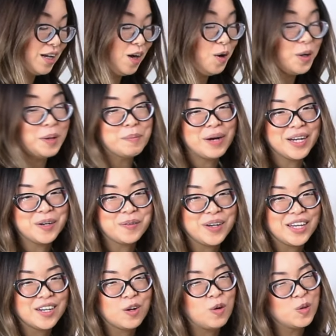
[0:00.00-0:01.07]
Oh, and by the
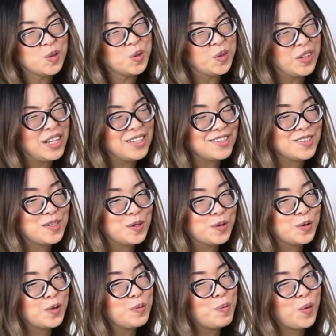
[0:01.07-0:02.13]
way, it also greets you
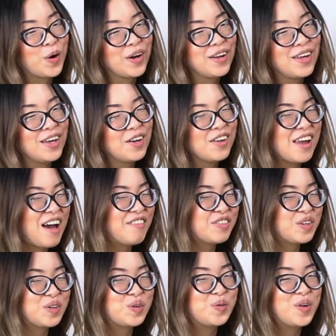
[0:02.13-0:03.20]
good morning, good
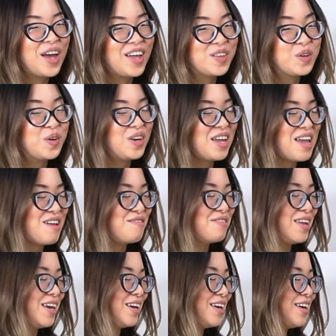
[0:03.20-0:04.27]
afternoon, and good
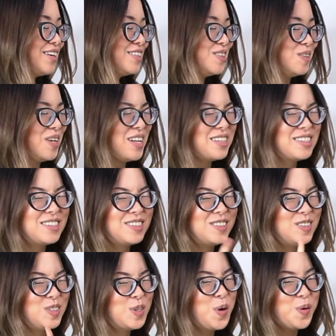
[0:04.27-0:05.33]
evening. So that's
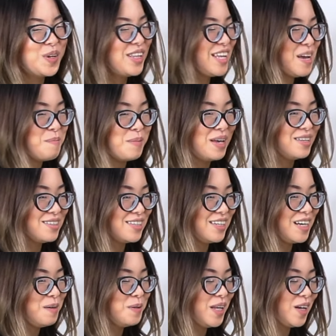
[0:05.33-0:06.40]
totally amazing.
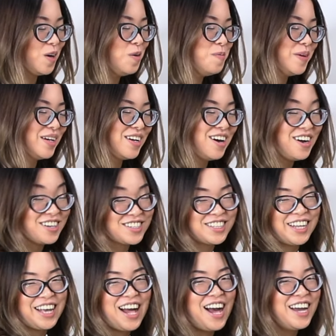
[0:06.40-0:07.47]
I'm like, oh my gosh,
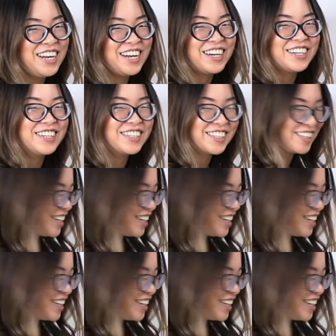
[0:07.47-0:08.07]
like, hi dear.